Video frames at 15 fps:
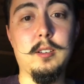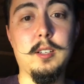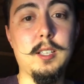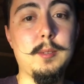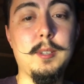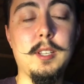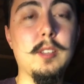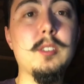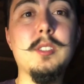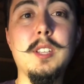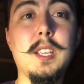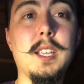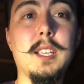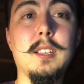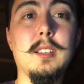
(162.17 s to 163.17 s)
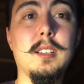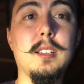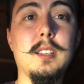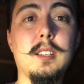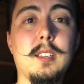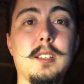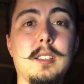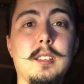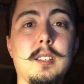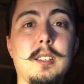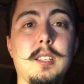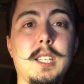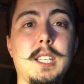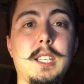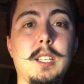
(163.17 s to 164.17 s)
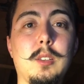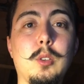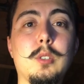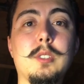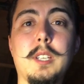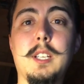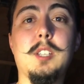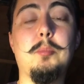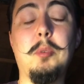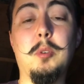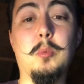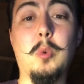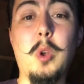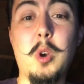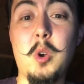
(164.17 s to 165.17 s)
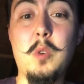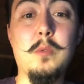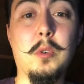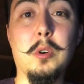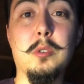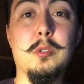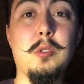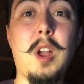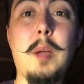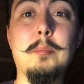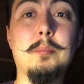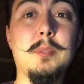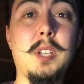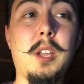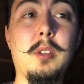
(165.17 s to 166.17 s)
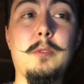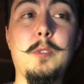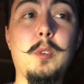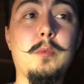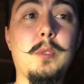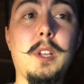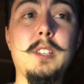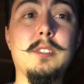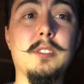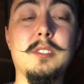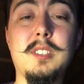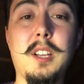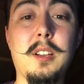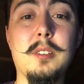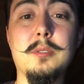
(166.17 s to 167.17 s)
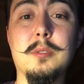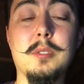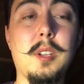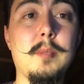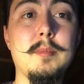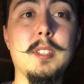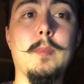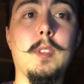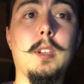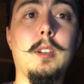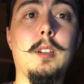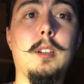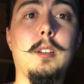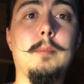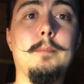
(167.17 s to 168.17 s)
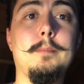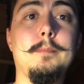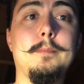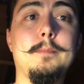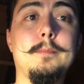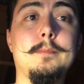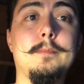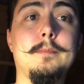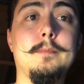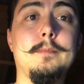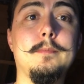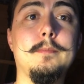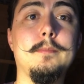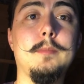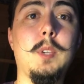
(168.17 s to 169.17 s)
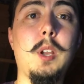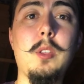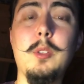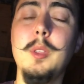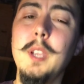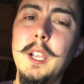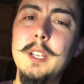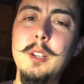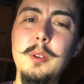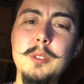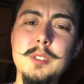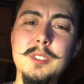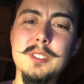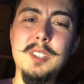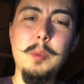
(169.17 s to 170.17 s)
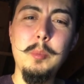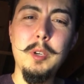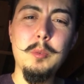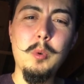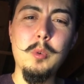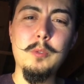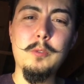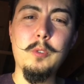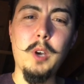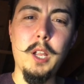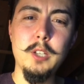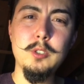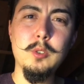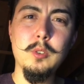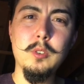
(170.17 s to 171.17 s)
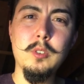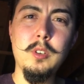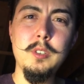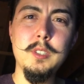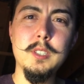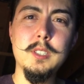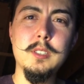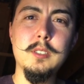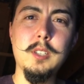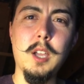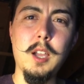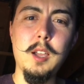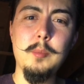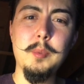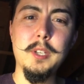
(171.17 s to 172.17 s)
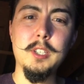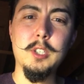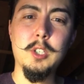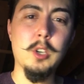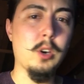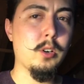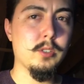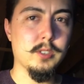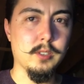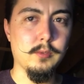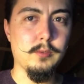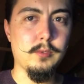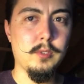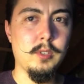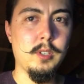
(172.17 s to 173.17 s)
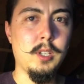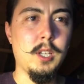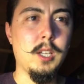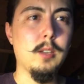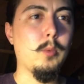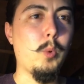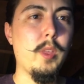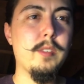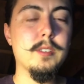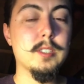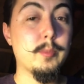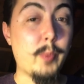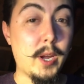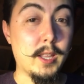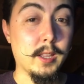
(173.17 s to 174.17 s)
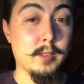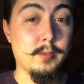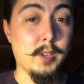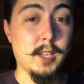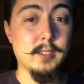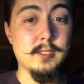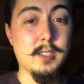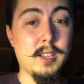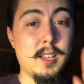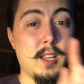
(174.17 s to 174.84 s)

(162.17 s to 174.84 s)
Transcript: I mean, this thing, it looks like it's been run over, dropped down a few flights of stairs or something. Another thing I noticed is somebody wrote fragile on the top in cursive with a smiley face.